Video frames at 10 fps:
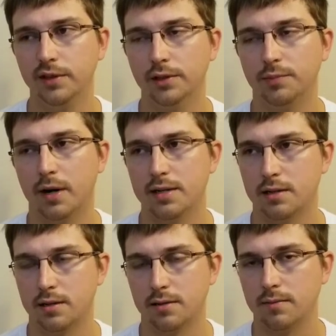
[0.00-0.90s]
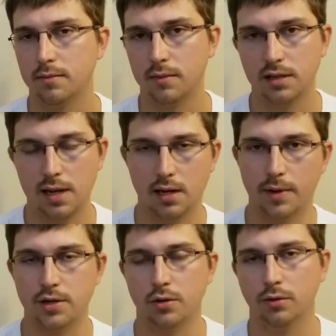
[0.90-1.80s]
his presence, his hand on my
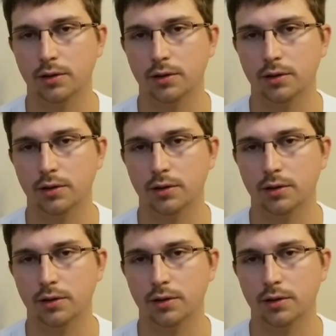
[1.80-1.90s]
shoulder.